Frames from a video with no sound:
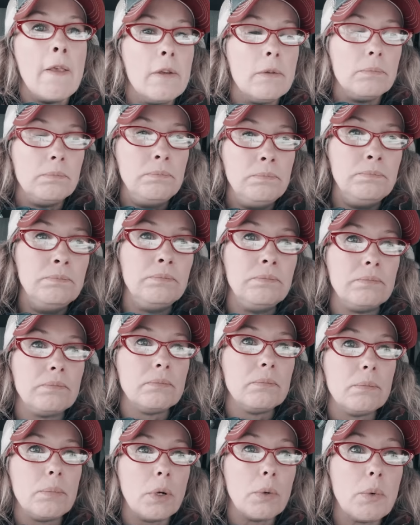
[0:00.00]

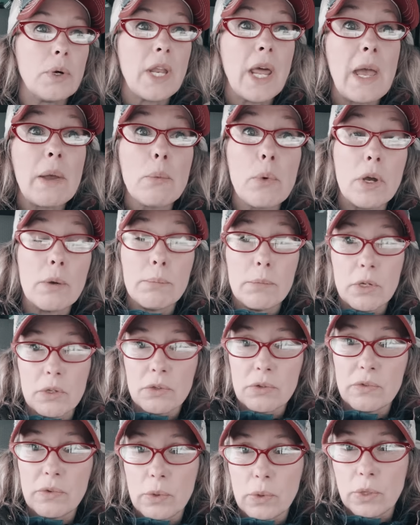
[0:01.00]
but what I want
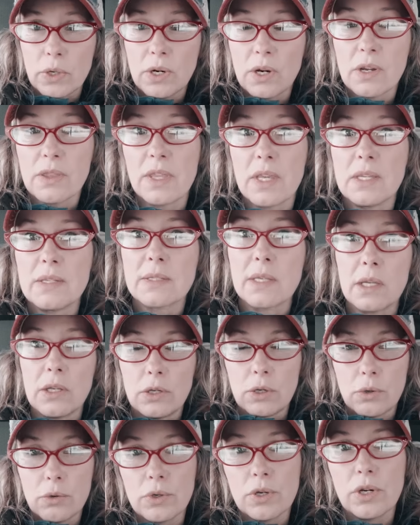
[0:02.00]
milk for are things like
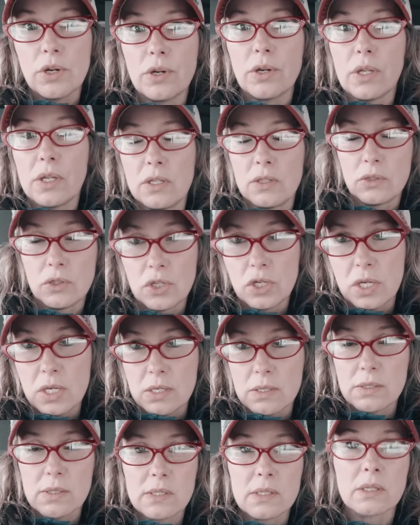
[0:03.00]
yogurt and
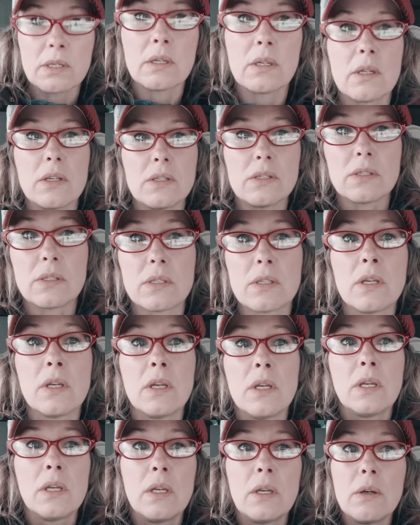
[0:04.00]
cheese because
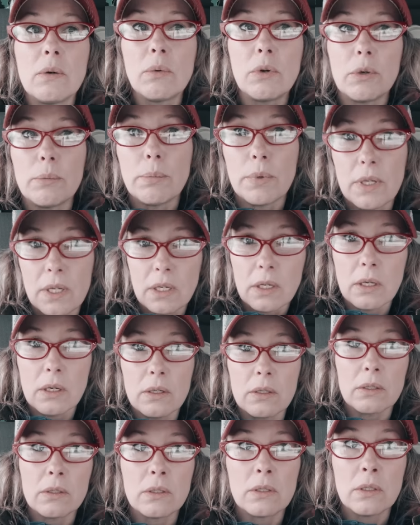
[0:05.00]
we're big.
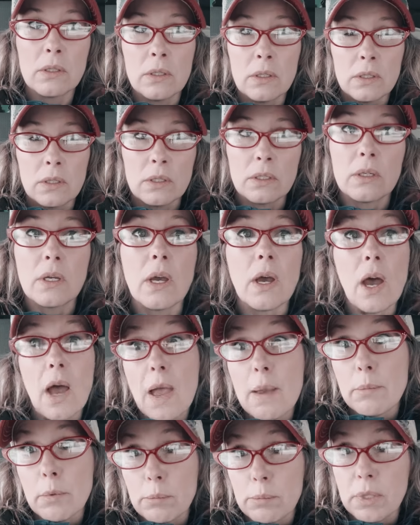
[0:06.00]

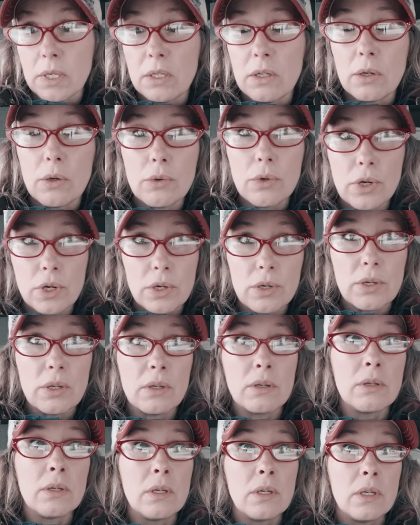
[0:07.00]
I'm a big yogurt
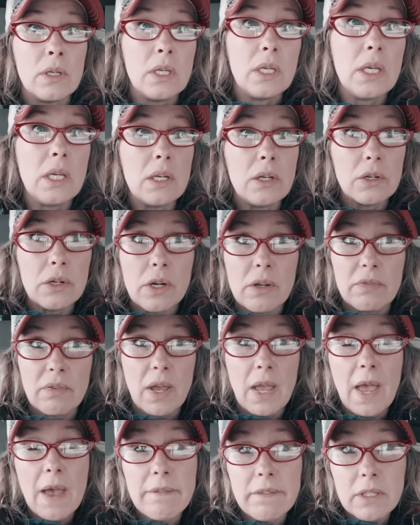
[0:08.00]
eater if
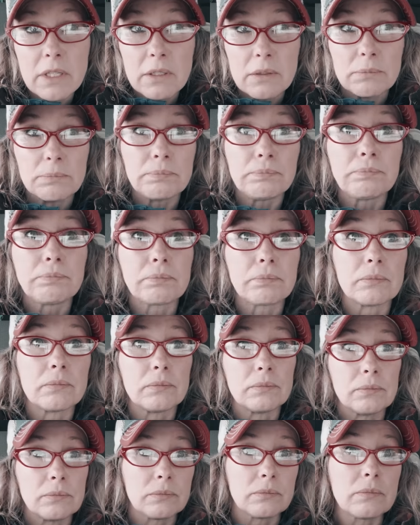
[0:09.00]
I have it,
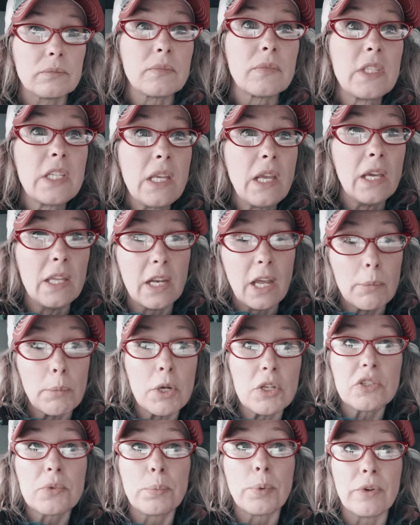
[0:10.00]
and I
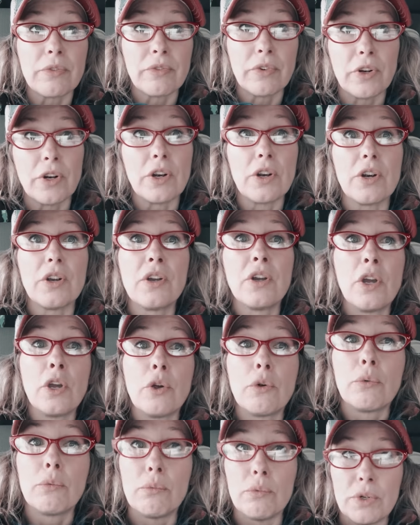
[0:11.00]
much prefer
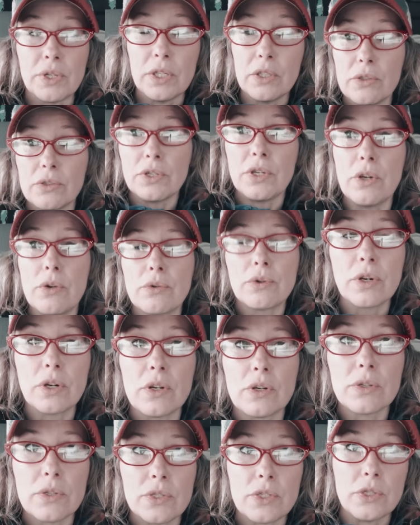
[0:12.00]
real
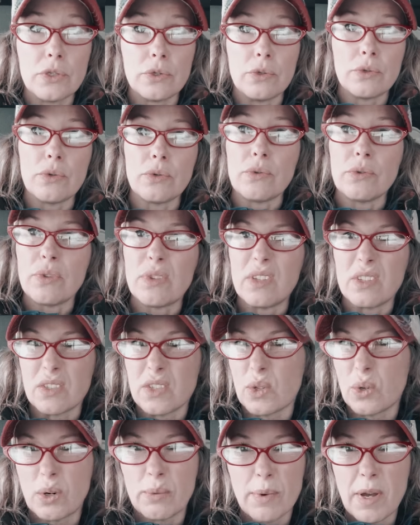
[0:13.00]
yogurt to the
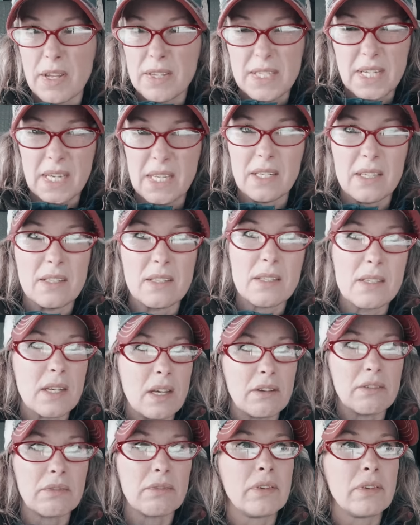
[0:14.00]
store bought Dannon stuff.